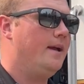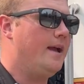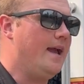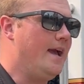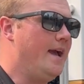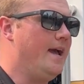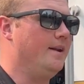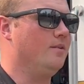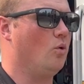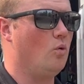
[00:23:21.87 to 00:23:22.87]

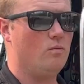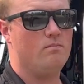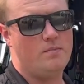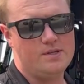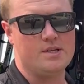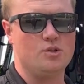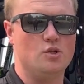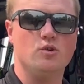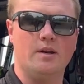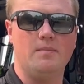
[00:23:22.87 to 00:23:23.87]
and essentially
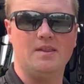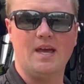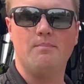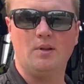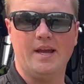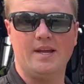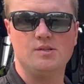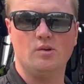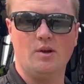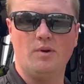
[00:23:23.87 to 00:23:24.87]
try to make that plan
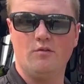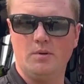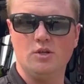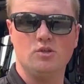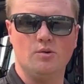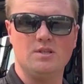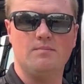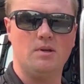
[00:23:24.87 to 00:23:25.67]
so that when everybody shows up,